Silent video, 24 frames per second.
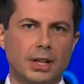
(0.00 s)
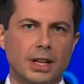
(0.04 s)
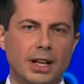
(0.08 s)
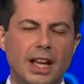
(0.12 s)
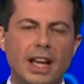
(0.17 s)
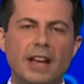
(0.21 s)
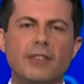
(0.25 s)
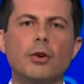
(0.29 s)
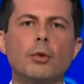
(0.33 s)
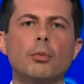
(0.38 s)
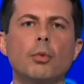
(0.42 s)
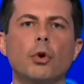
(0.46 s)

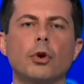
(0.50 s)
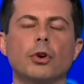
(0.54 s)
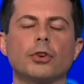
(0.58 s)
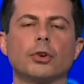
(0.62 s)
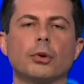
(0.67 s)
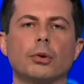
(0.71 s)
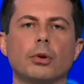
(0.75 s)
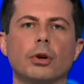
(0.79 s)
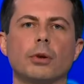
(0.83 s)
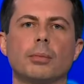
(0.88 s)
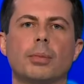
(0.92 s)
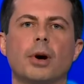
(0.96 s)
Even more
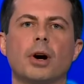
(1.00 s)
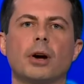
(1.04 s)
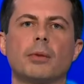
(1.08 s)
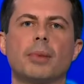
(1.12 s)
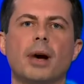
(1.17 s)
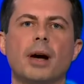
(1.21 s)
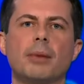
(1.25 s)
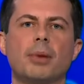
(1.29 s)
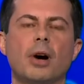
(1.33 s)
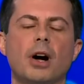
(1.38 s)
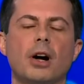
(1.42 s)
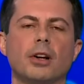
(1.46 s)
torn apart
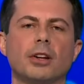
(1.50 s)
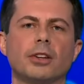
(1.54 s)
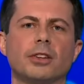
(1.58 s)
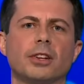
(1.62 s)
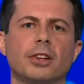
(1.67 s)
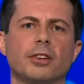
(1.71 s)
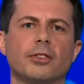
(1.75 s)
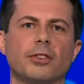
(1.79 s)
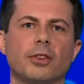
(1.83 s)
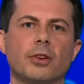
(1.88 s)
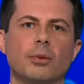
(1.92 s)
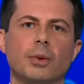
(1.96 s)
by
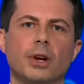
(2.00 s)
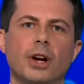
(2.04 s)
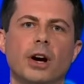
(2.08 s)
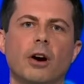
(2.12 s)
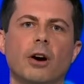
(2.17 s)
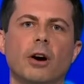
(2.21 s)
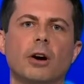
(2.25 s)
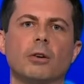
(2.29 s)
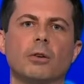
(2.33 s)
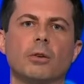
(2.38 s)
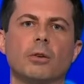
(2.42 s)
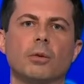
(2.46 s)
politics than we
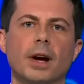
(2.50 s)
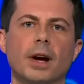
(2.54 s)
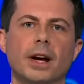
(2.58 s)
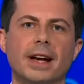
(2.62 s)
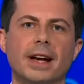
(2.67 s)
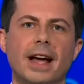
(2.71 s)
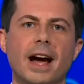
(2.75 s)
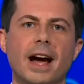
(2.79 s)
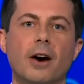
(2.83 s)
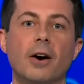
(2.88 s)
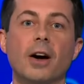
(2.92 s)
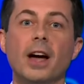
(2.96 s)
are right
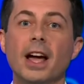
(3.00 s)
now.